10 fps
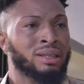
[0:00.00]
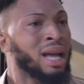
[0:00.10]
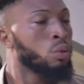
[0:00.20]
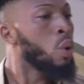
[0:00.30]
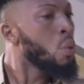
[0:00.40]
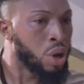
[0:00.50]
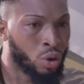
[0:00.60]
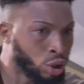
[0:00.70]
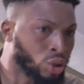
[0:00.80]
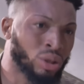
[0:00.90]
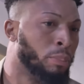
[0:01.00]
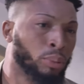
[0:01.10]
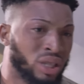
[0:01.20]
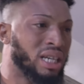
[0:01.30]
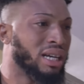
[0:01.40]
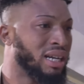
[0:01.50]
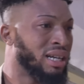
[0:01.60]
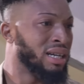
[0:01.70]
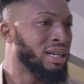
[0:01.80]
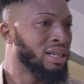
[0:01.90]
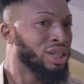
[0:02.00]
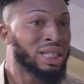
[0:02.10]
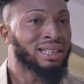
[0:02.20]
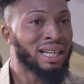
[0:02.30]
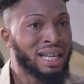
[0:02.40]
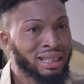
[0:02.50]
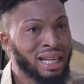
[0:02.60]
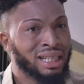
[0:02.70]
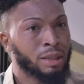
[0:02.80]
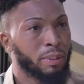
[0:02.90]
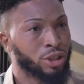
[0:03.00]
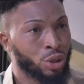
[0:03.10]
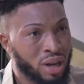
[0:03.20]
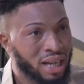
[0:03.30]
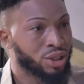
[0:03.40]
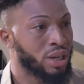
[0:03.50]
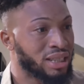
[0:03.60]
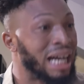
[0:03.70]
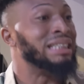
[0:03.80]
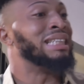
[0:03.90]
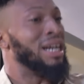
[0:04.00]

Dad, when we got to the boutique, she selected this particular dress and